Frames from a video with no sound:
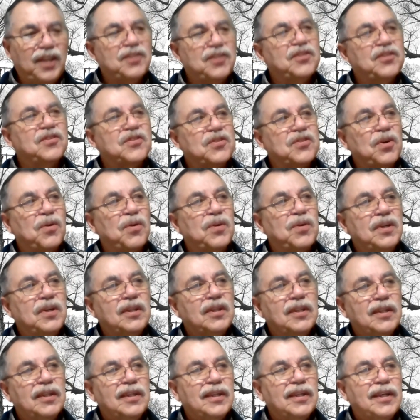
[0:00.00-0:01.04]
And so
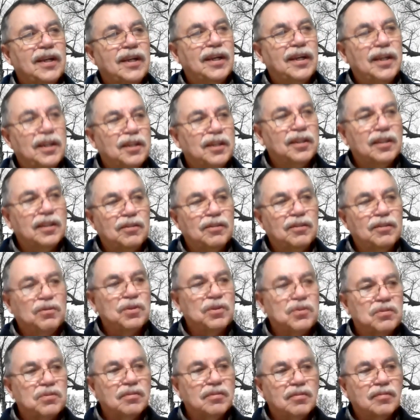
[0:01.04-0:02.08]
it
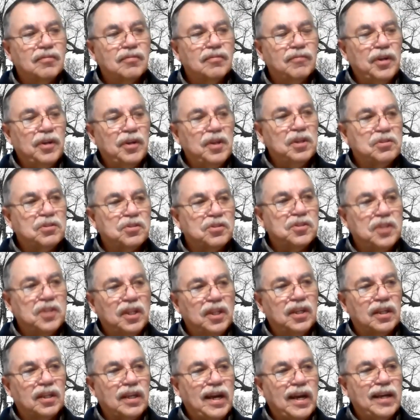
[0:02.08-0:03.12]
was very
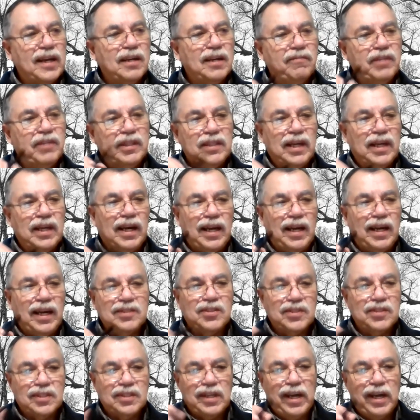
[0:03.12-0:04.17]
interesting. And kind of in the high
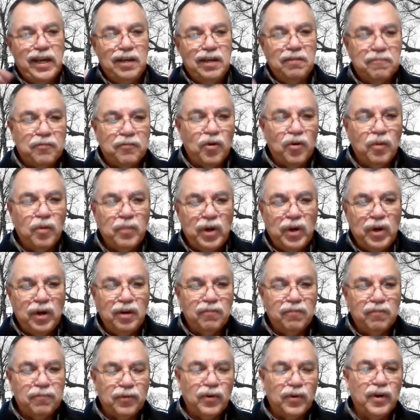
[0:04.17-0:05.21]
society of Fort
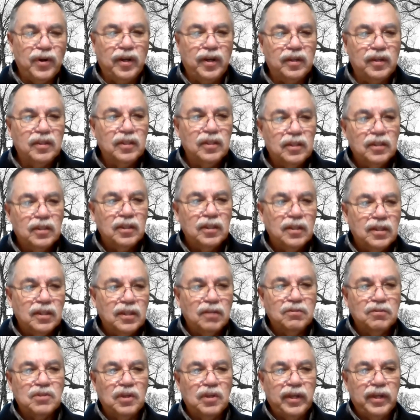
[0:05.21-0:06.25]
Marion, Florida, there
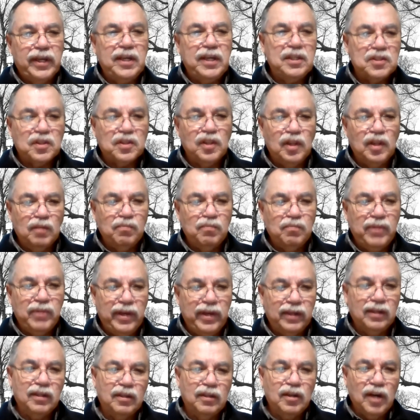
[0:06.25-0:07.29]
was a ladies' club
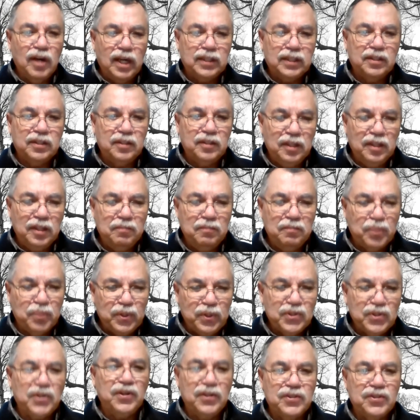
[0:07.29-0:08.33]
that got the
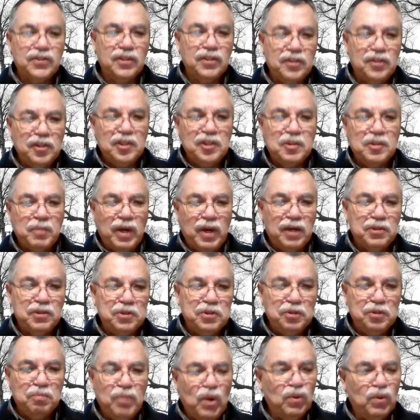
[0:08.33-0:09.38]
prisoners to teach them how to
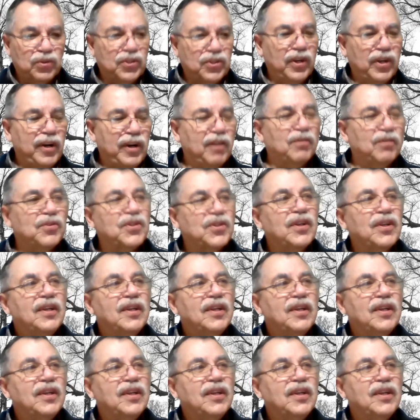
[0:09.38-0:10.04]
shoot bows and arrows.